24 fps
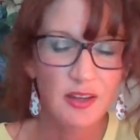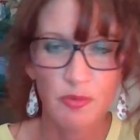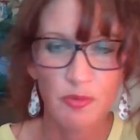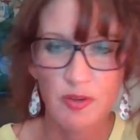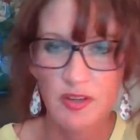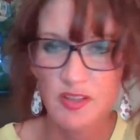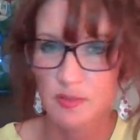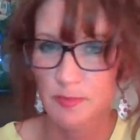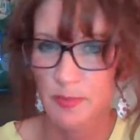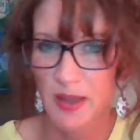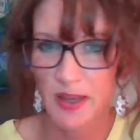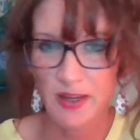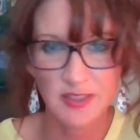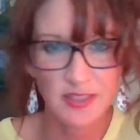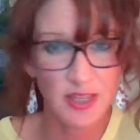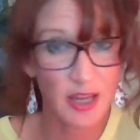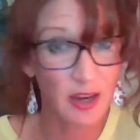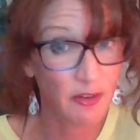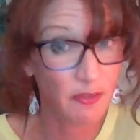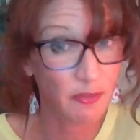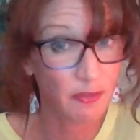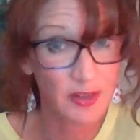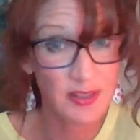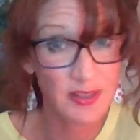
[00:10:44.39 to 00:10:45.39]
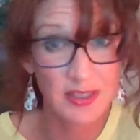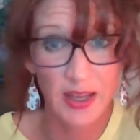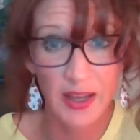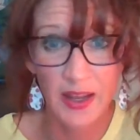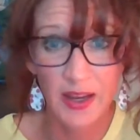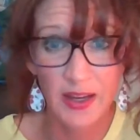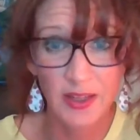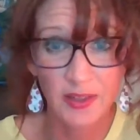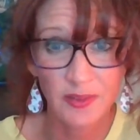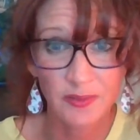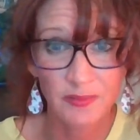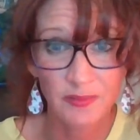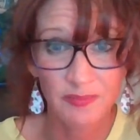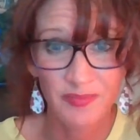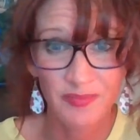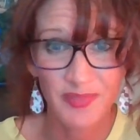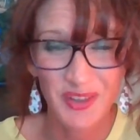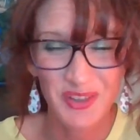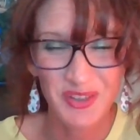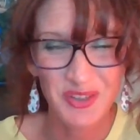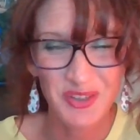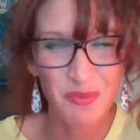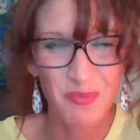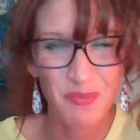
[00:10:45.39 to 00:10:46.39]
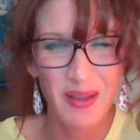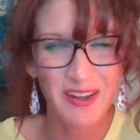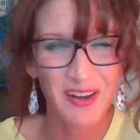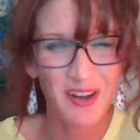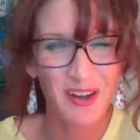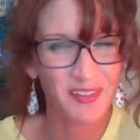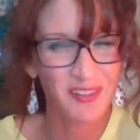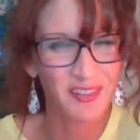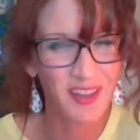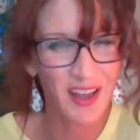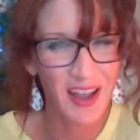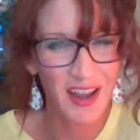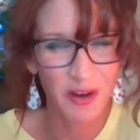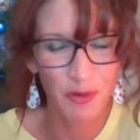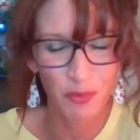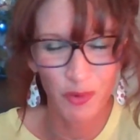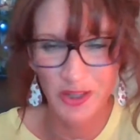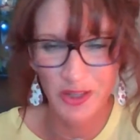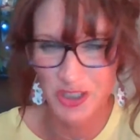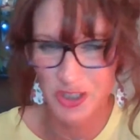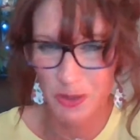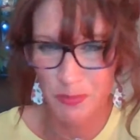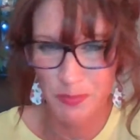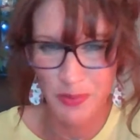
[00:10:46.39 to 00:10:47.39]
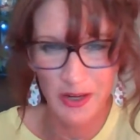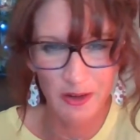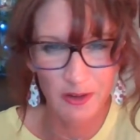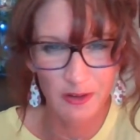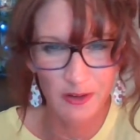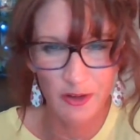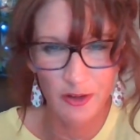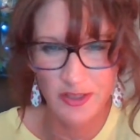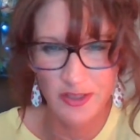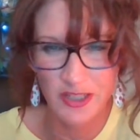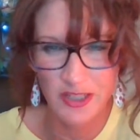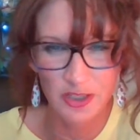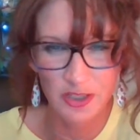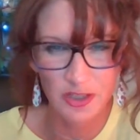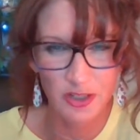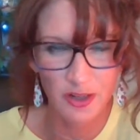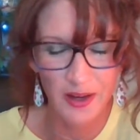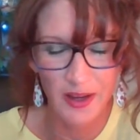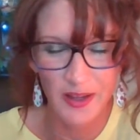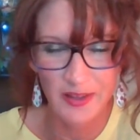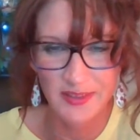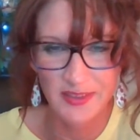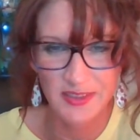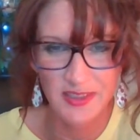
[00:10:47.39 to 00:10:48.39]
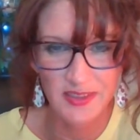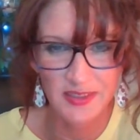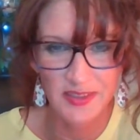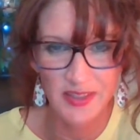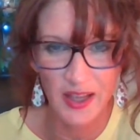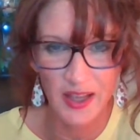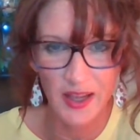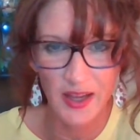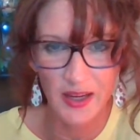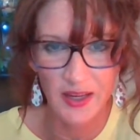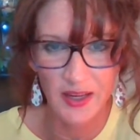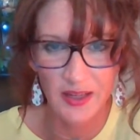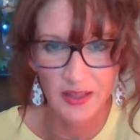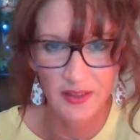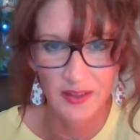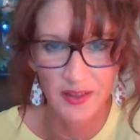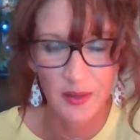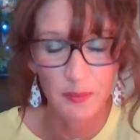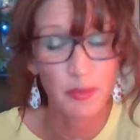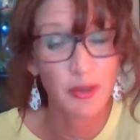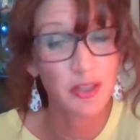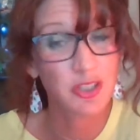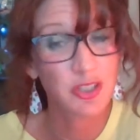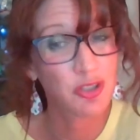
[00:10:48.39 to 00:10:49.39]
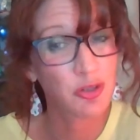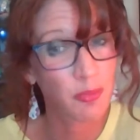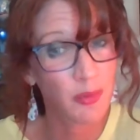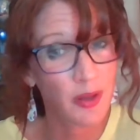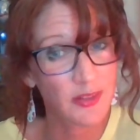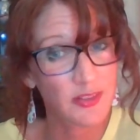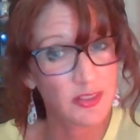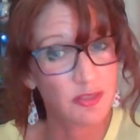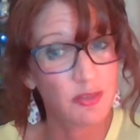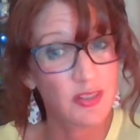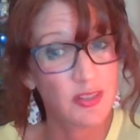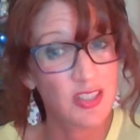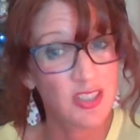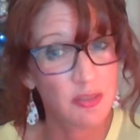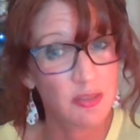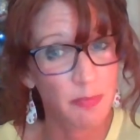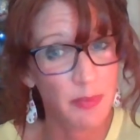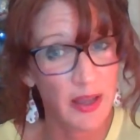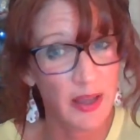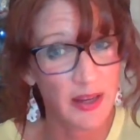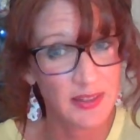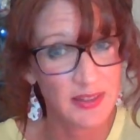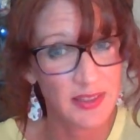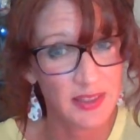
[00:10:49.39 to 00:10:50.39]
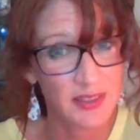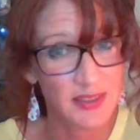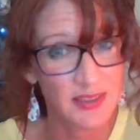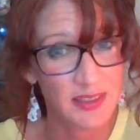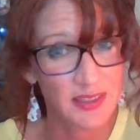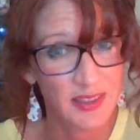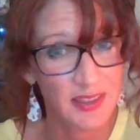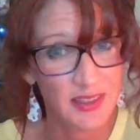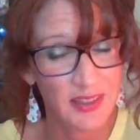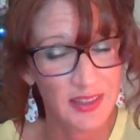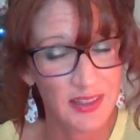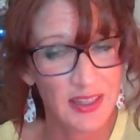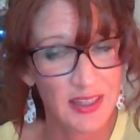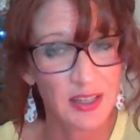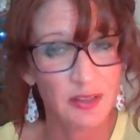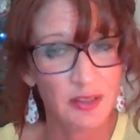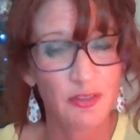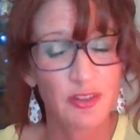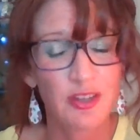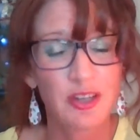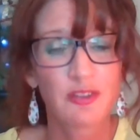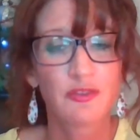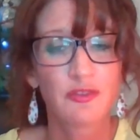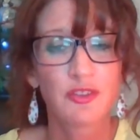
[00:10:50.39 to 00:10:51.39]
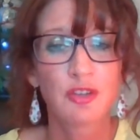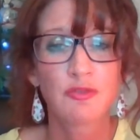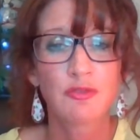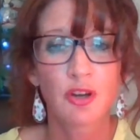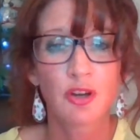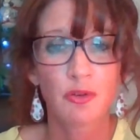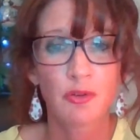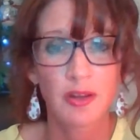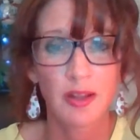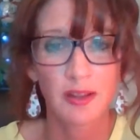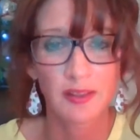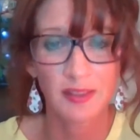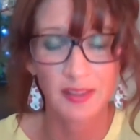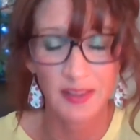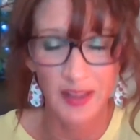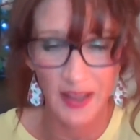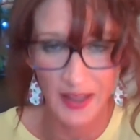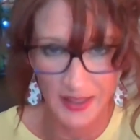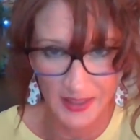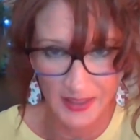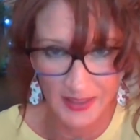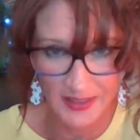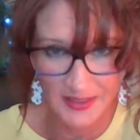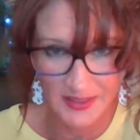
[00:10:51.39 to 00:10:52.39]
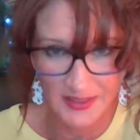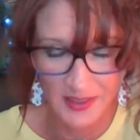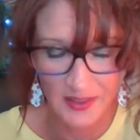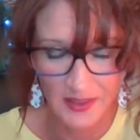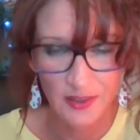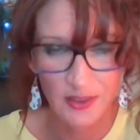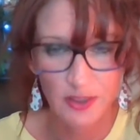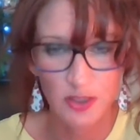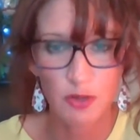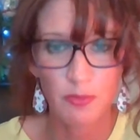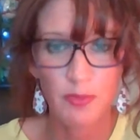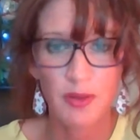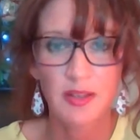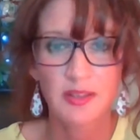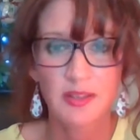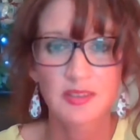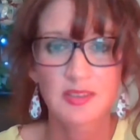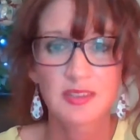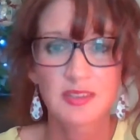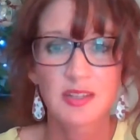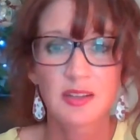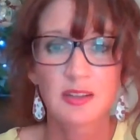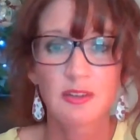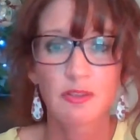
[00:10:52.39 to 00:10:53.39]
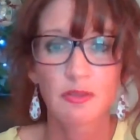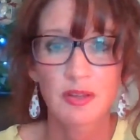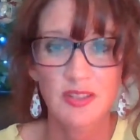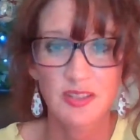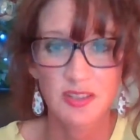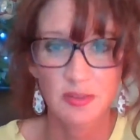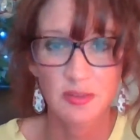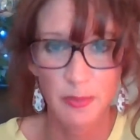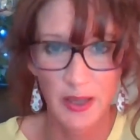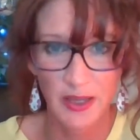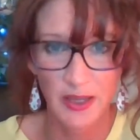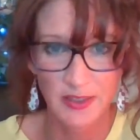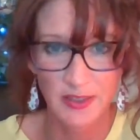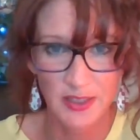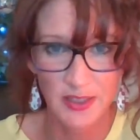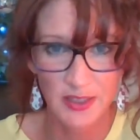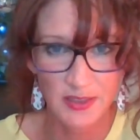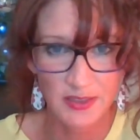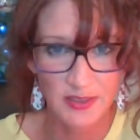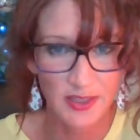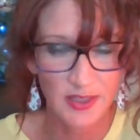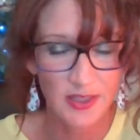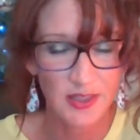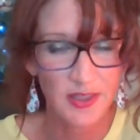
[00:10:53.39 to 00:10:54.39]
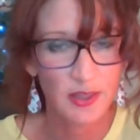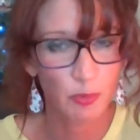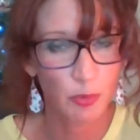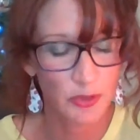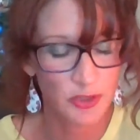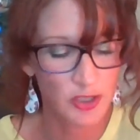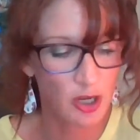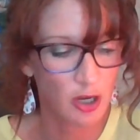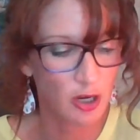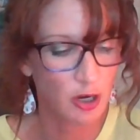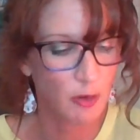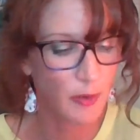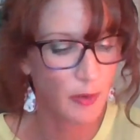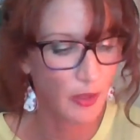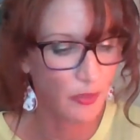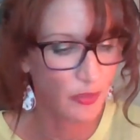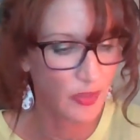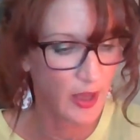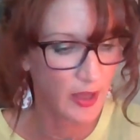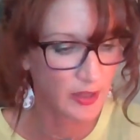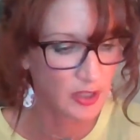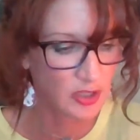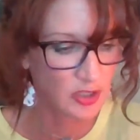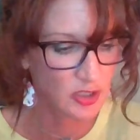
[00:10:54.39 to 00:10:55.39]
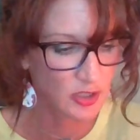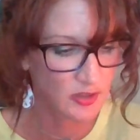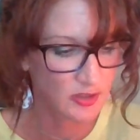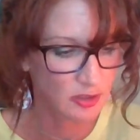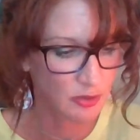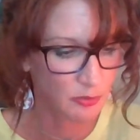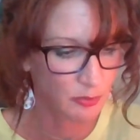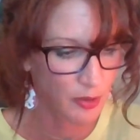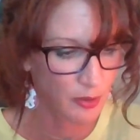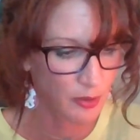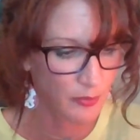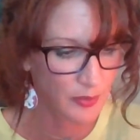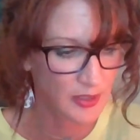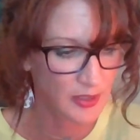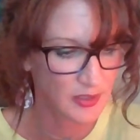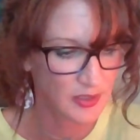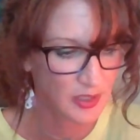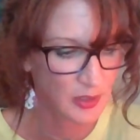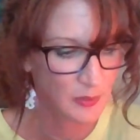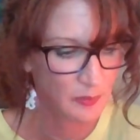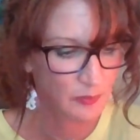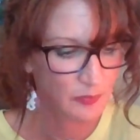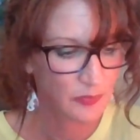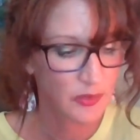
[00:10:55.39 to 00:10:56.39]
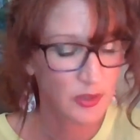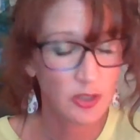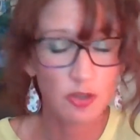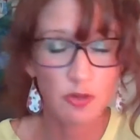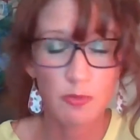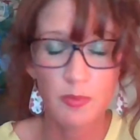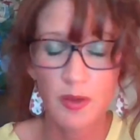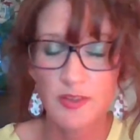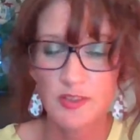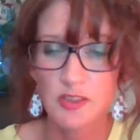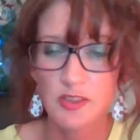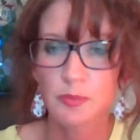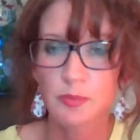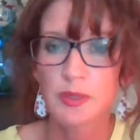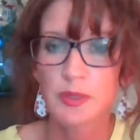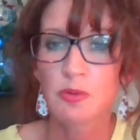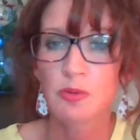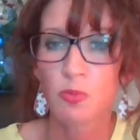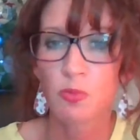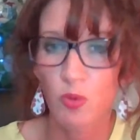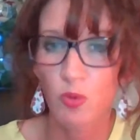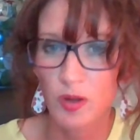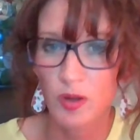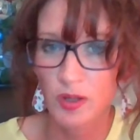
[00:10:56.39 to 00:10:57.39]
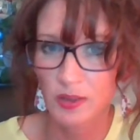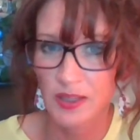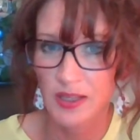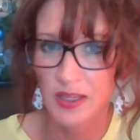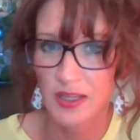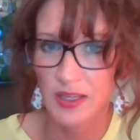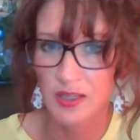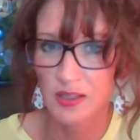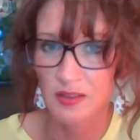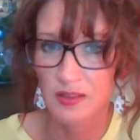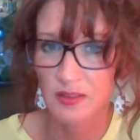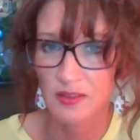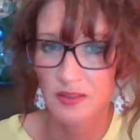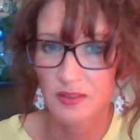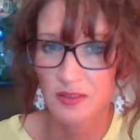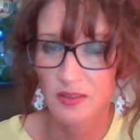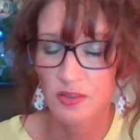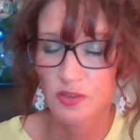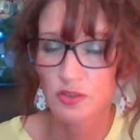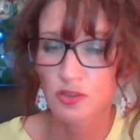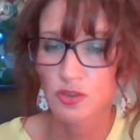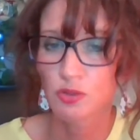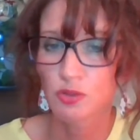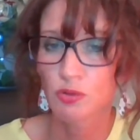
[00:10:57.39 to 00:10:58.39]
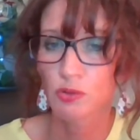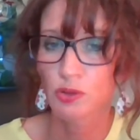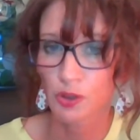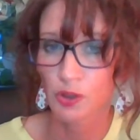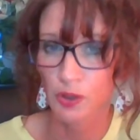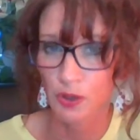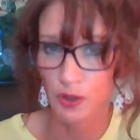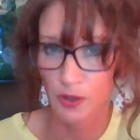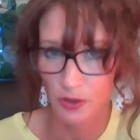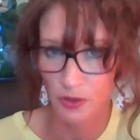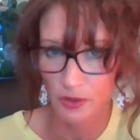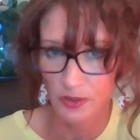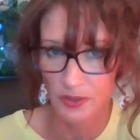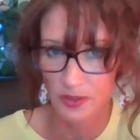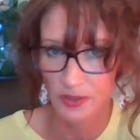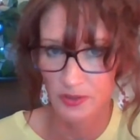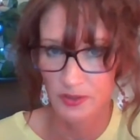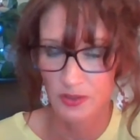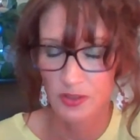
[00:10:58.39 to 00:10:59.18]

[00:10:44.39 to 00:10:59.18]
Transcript: Respect every day. You may not like what your parent or teacher has to say, but you must respect it. Even if you don't like it, you must respect it. We'll talk about that in just a moment. You must be willing to learn.